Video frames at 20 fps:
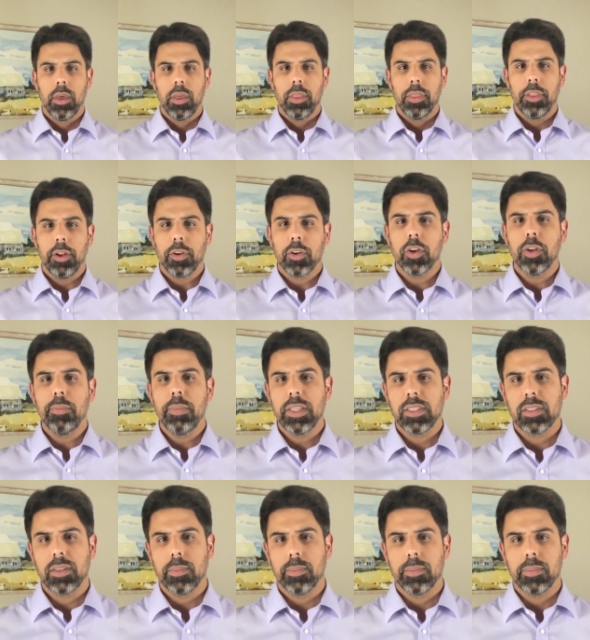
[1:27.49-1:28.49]
There could be
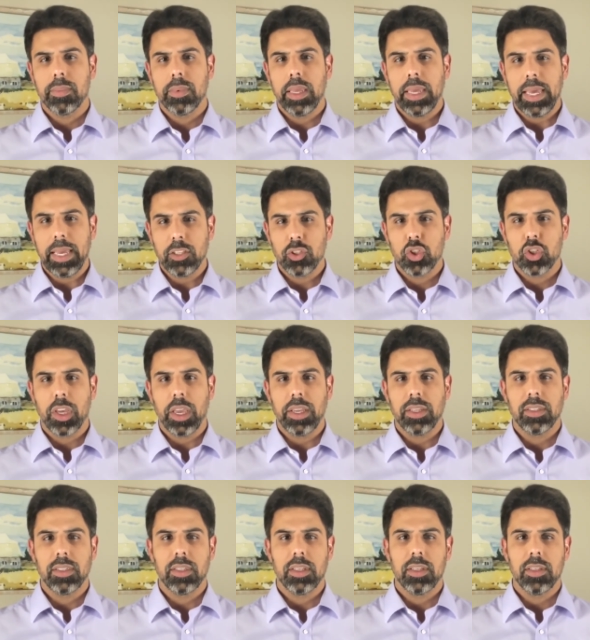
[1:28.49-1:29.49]
some edge
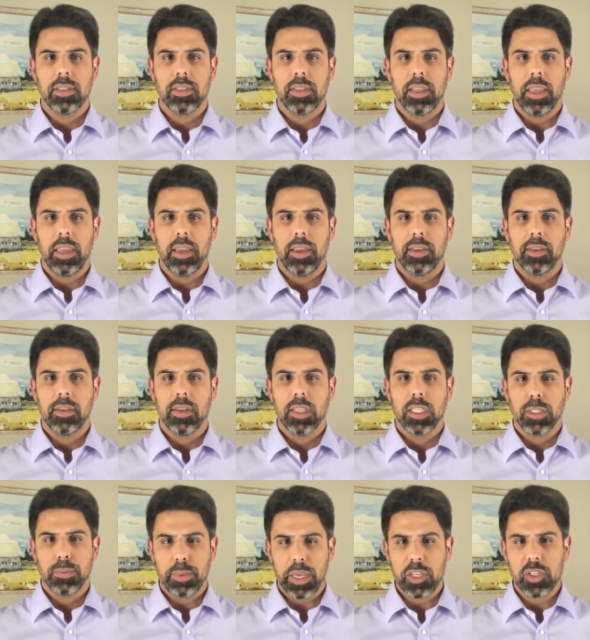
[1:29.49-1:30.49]
cases and
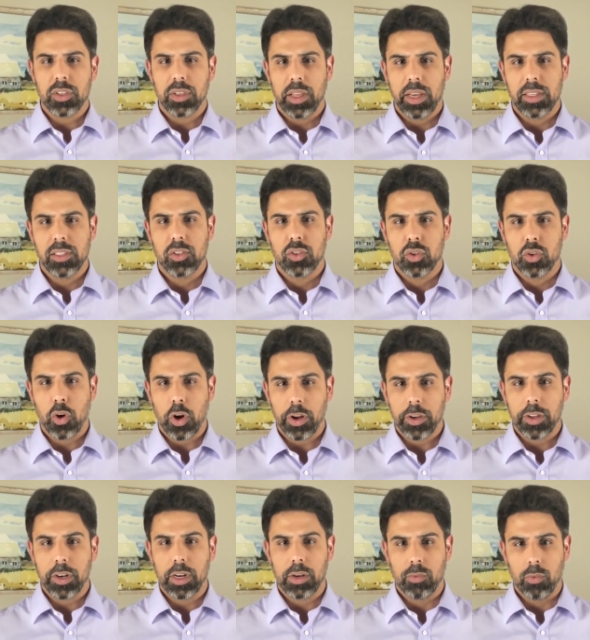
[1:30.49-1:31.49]
specialized
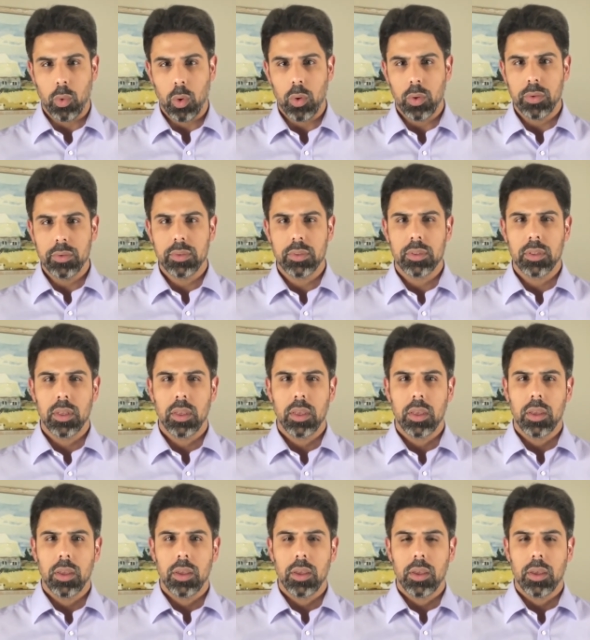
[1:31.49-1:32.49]
targeted roles,
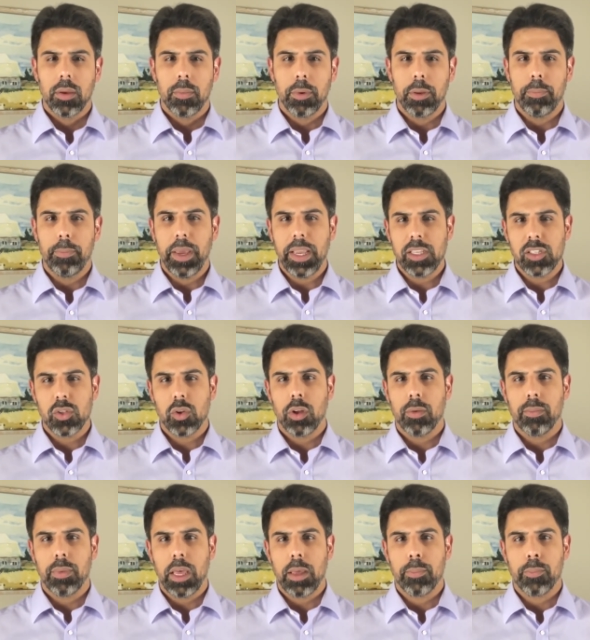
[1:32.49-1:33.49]
but based on
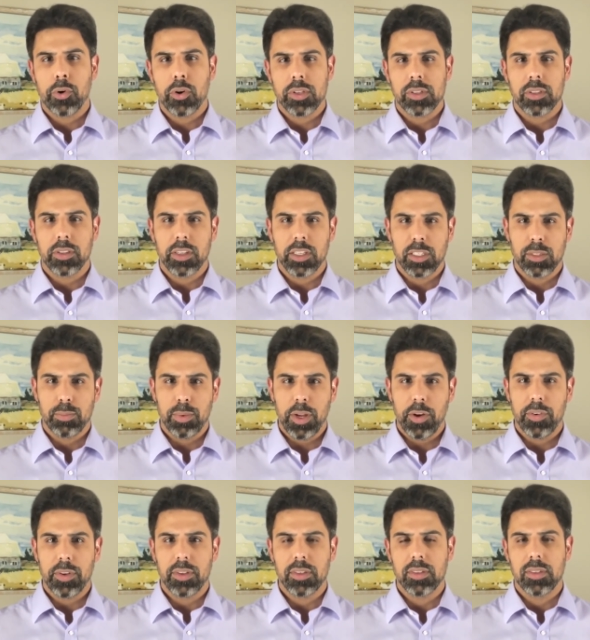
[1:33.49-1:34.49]
my personal
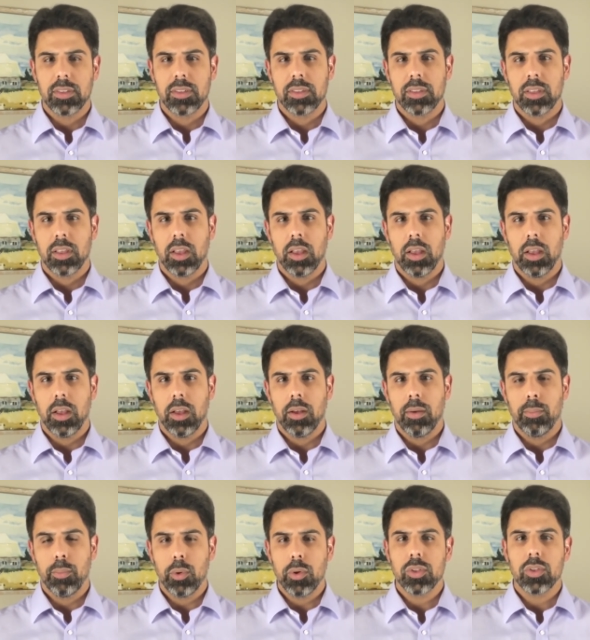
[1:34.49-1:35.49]
experience,
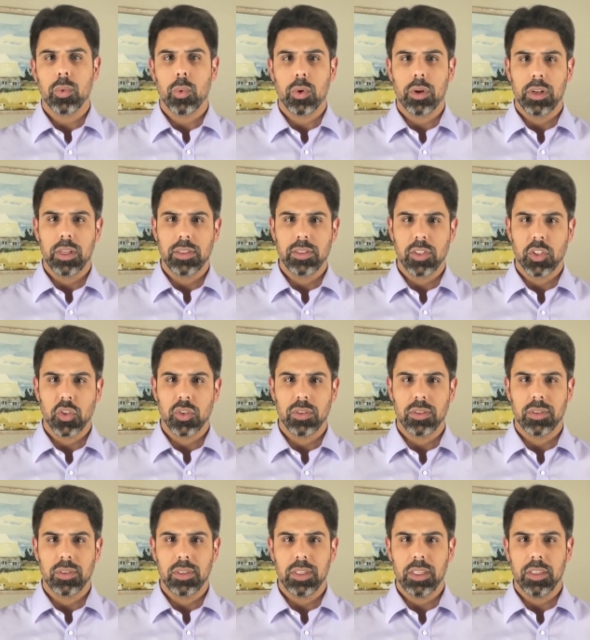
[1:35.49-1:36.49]
most
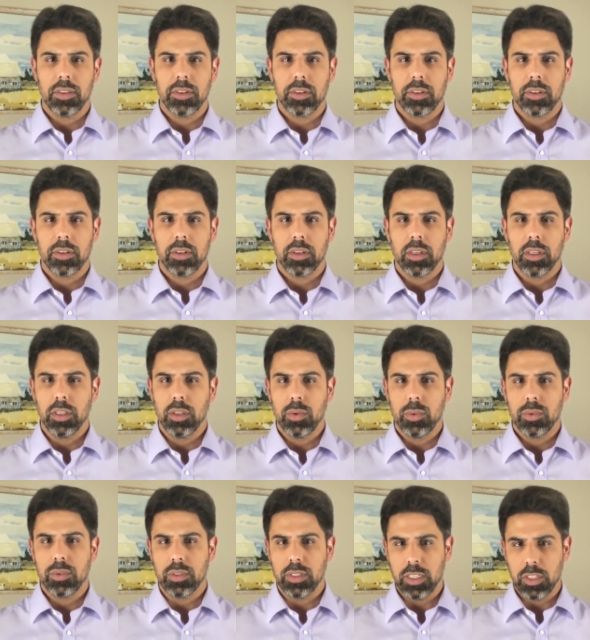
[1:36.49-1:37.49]
organizations either
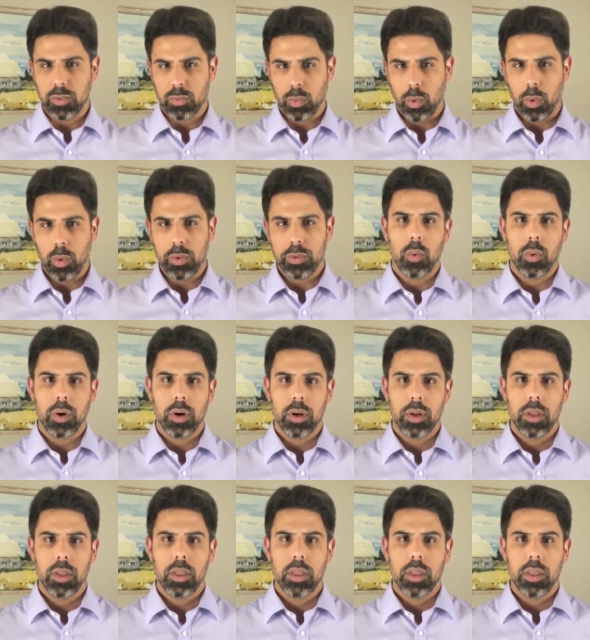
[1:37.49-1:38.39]
use these roles or